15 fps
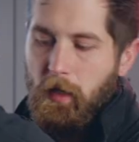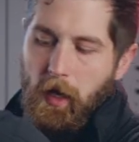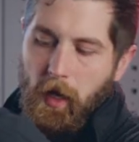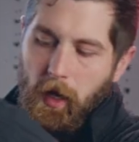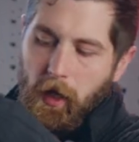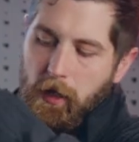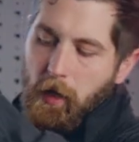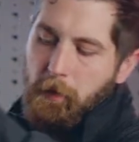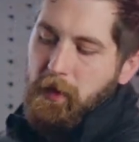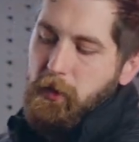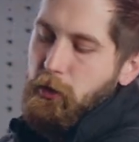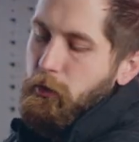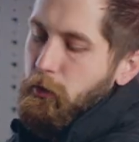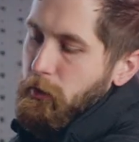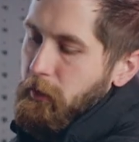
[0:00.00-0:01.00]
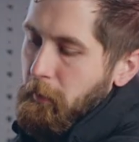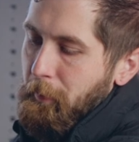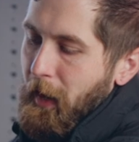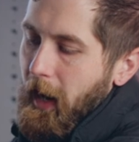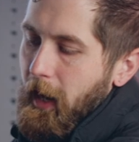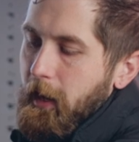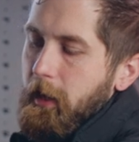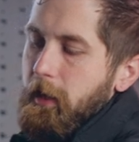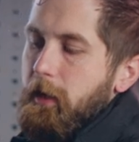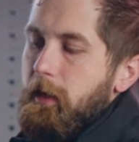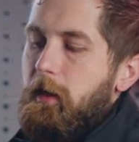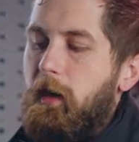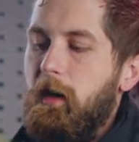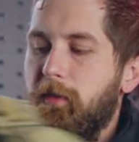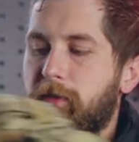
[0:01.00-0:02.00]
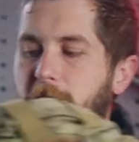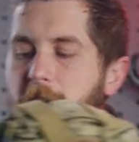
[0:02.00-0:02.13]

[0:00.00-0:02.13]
uh, coming to the back of